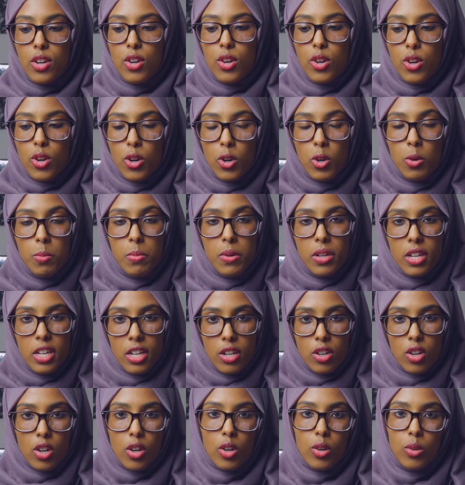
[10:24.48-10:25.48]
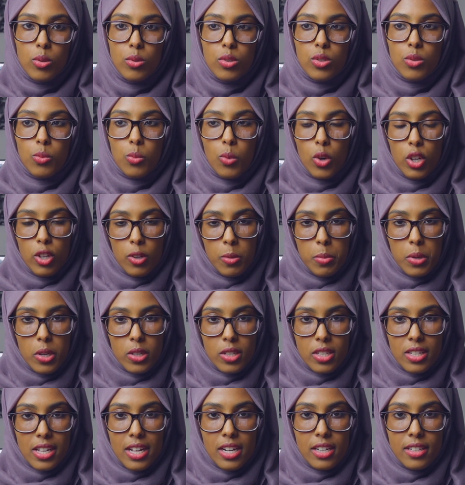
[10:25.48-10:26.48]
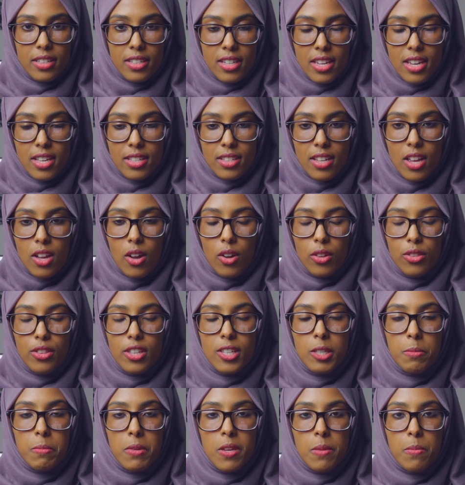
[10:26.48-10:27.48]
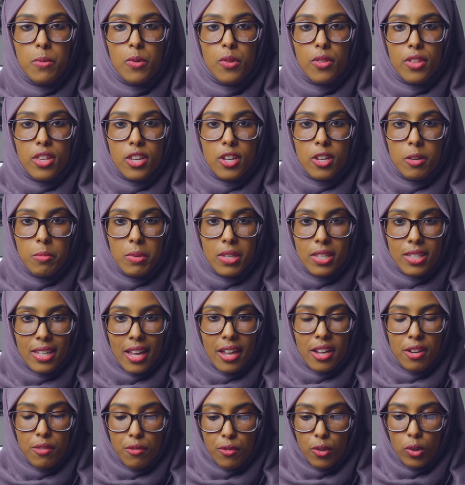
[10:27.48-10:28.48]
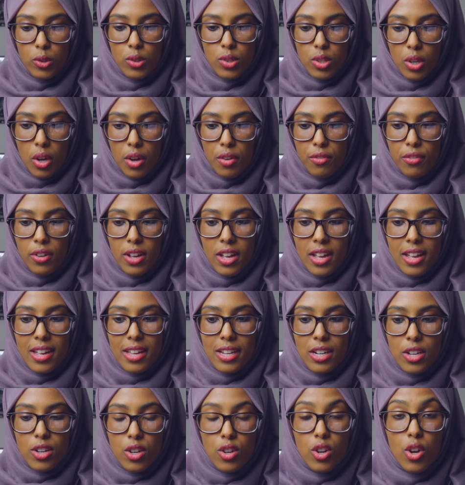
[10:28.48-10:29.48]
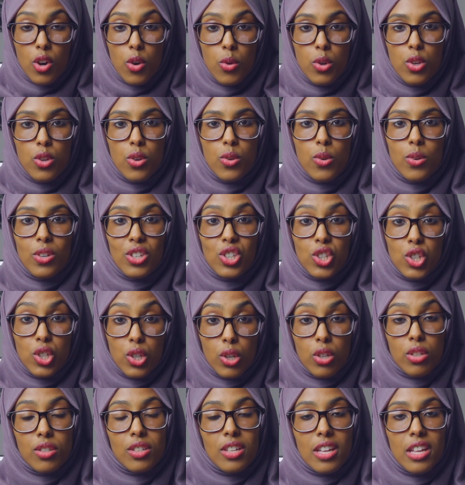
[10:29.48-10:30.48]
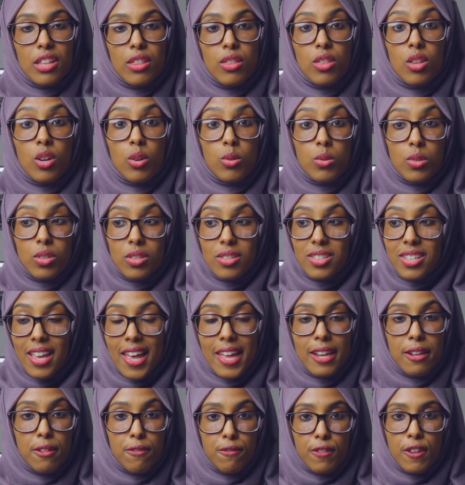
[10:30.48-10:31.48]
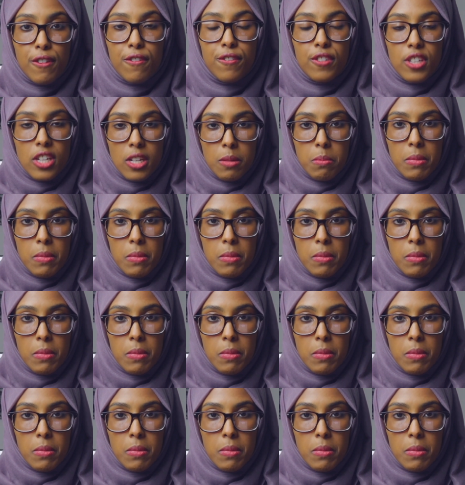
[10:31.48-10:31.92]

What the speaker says: Nobody knows what your personality is. These people that you're going to be sat in front of know you just in those 10-15